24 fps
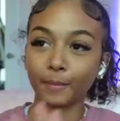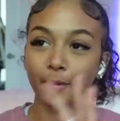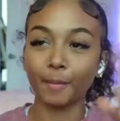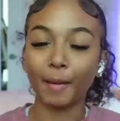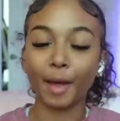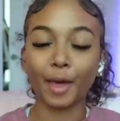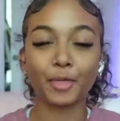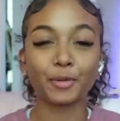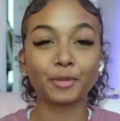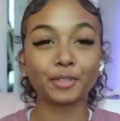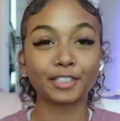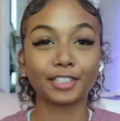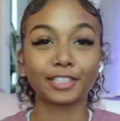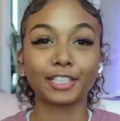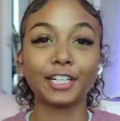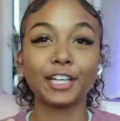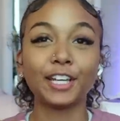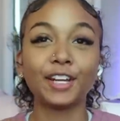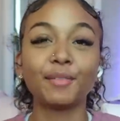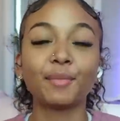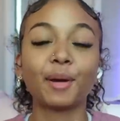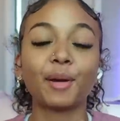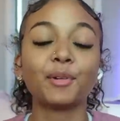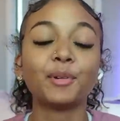My bathroom's
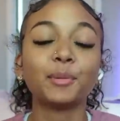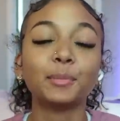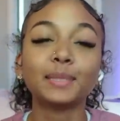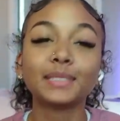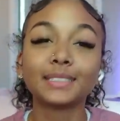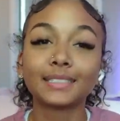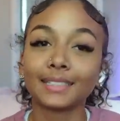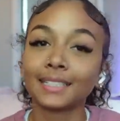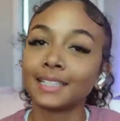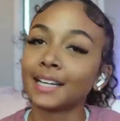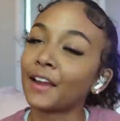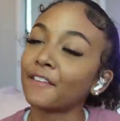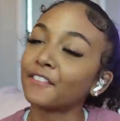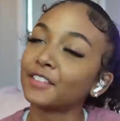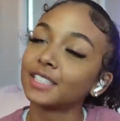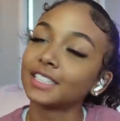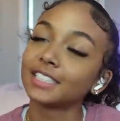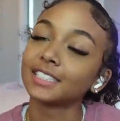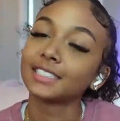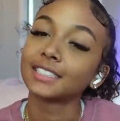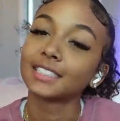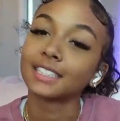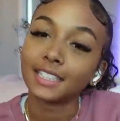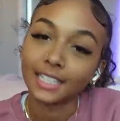clean, my room is clean,
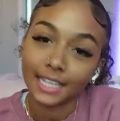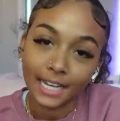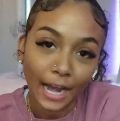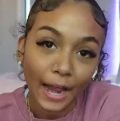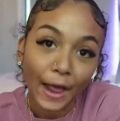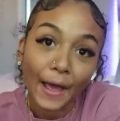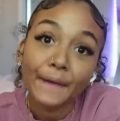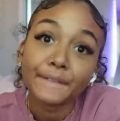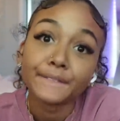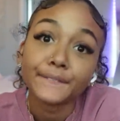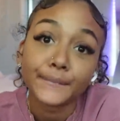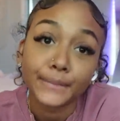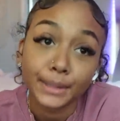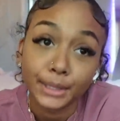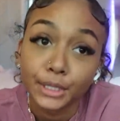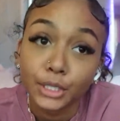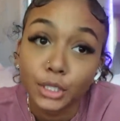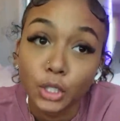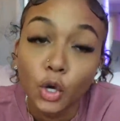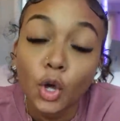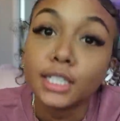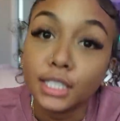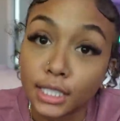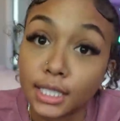everything is clean. I
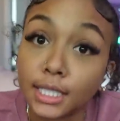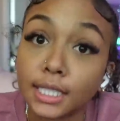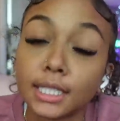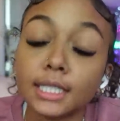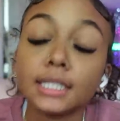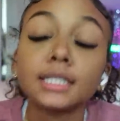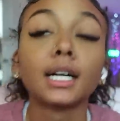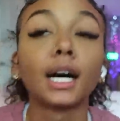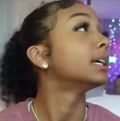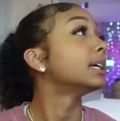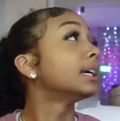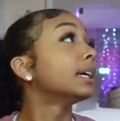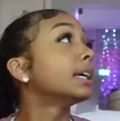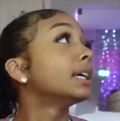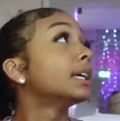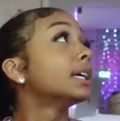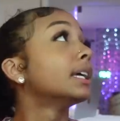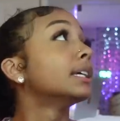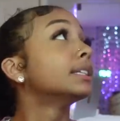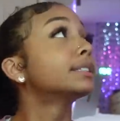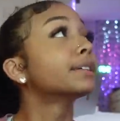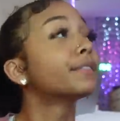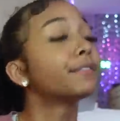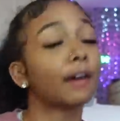feel good. It
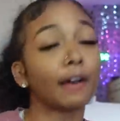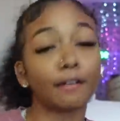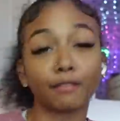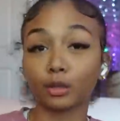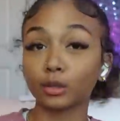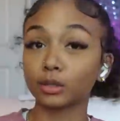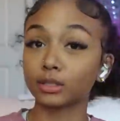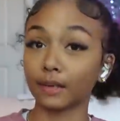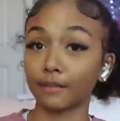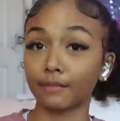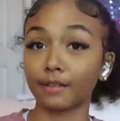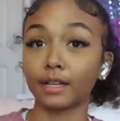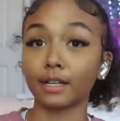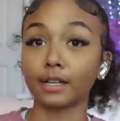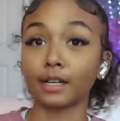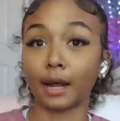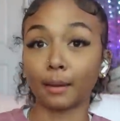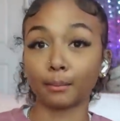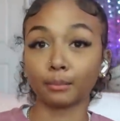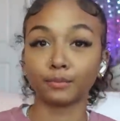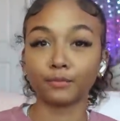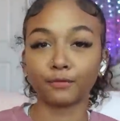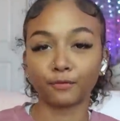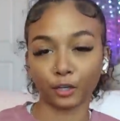is 5:07.
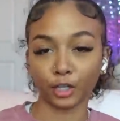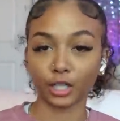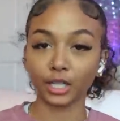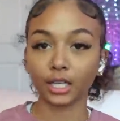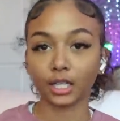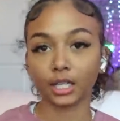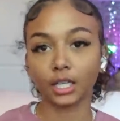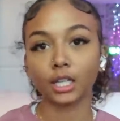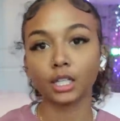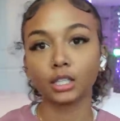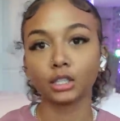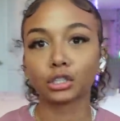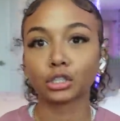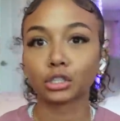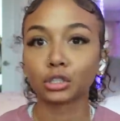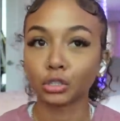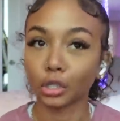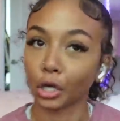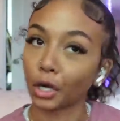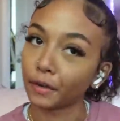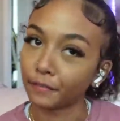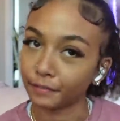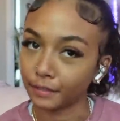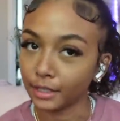I'm freaking
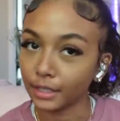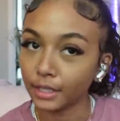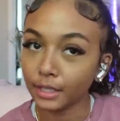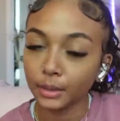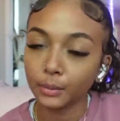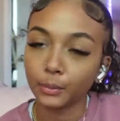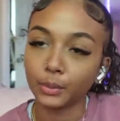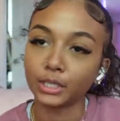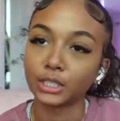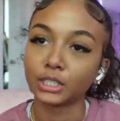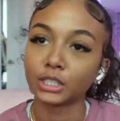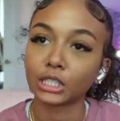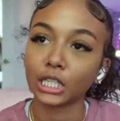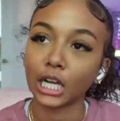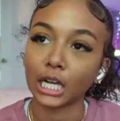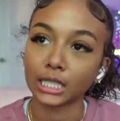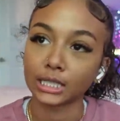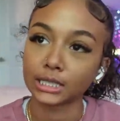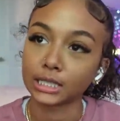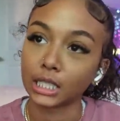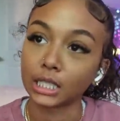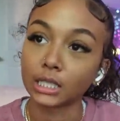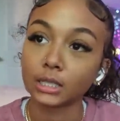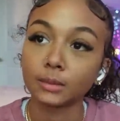starving, which kind
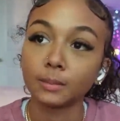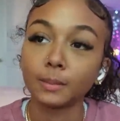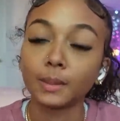of sucks